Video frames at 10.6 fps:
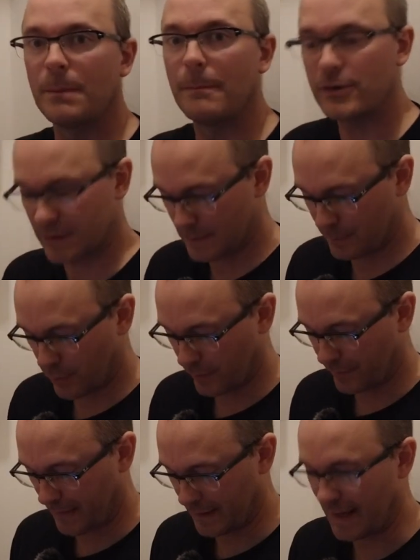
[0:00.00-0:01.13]
the most
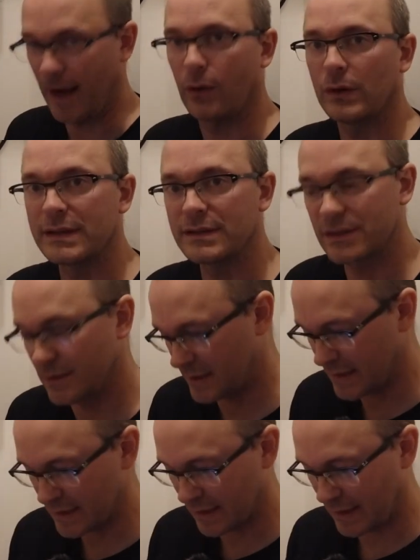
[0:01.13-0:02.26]
important thing now is to
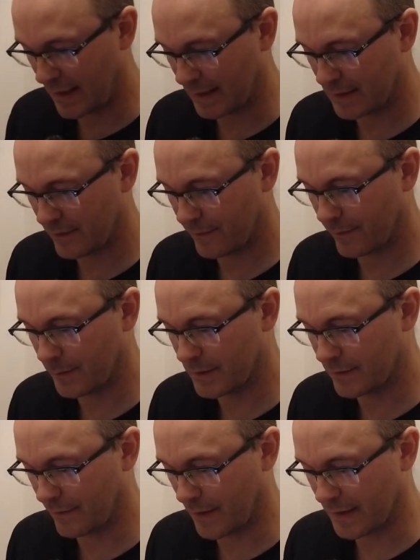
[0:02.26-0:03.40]
disconnect from the
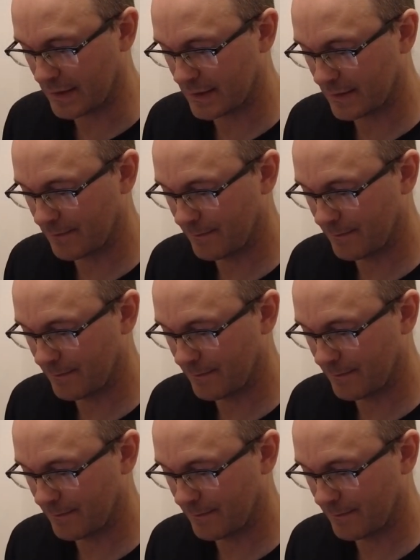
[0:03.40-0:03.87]
device.